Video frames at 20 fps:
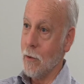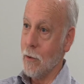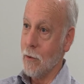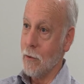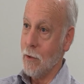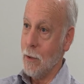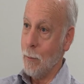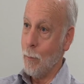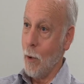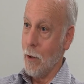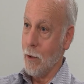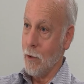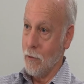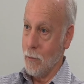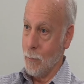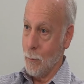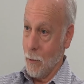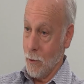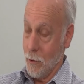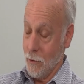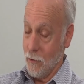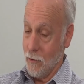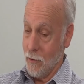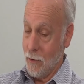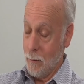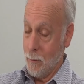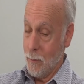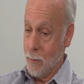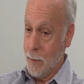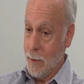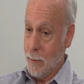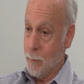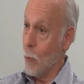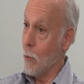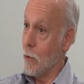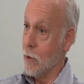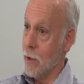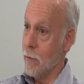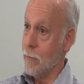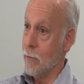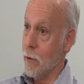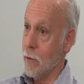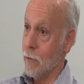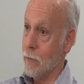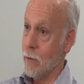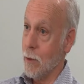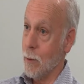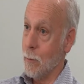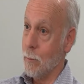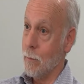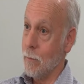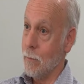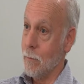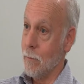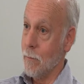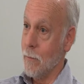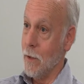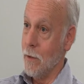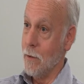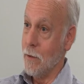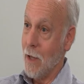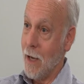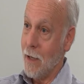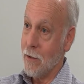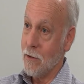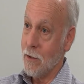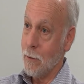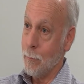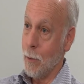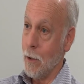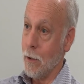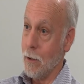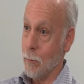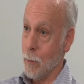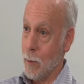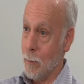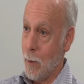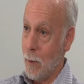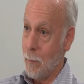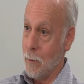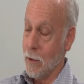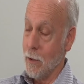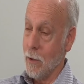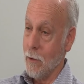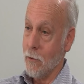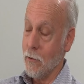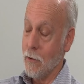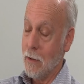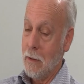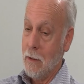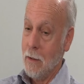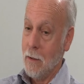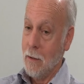the Tea Party supporters seemed to be more different from the non-Tea Party Republicans